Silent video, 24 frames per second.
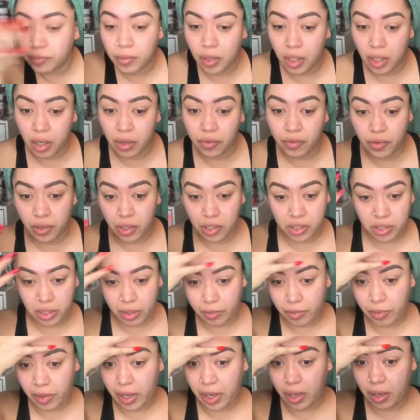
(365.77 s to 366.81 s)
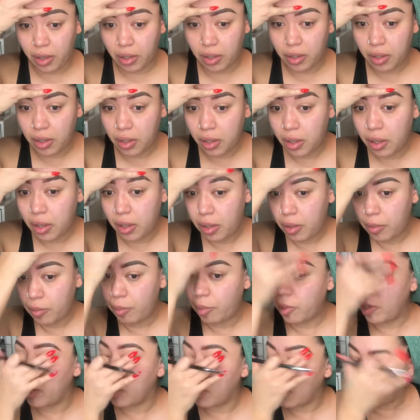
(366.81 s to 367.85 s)
And I'll finish up there.
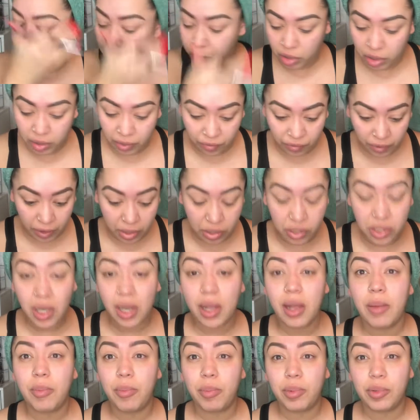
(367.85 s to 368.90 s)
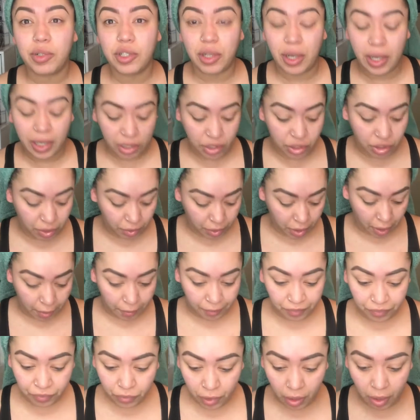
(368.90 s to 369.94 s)
But I'm trying to finish up so I can show y'all.
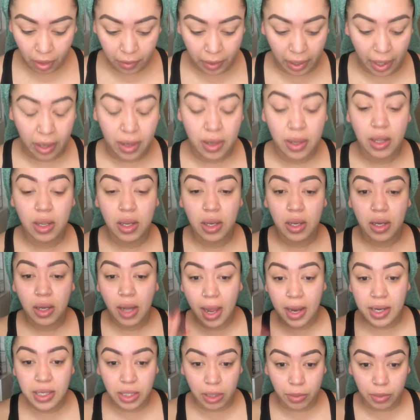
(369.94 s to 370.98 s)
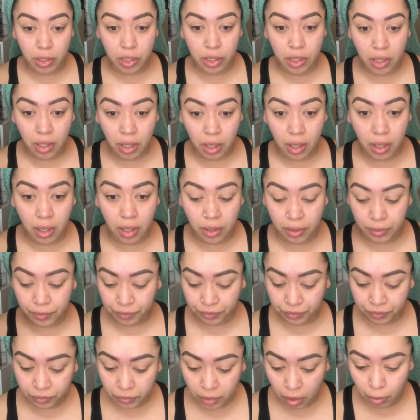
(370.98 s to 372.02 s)
Okay. Next, I'm going to
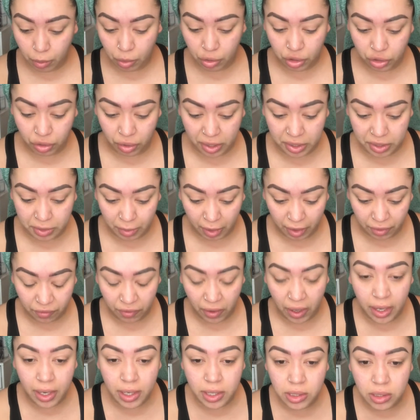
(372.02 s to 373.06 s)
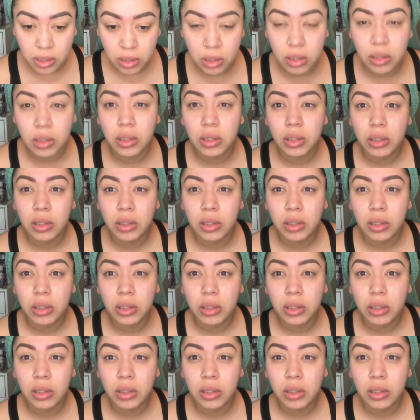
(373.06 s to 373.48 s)
moisturize my face.